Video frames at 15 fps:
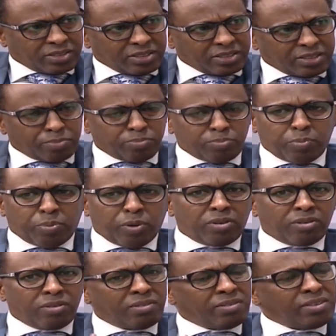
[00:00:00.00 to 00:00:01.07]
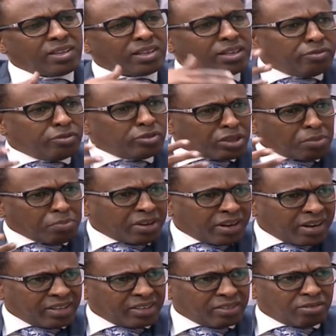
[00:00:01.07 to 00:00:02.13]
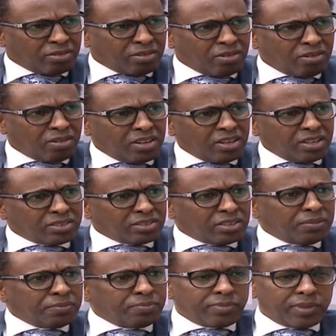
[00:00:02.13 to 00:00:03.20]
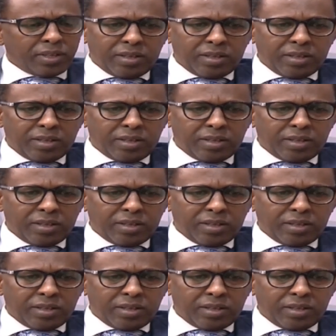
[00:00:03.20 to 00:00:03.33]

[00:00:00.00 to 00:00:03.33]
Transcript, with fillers: Some people give you some credit, you know. What did he say?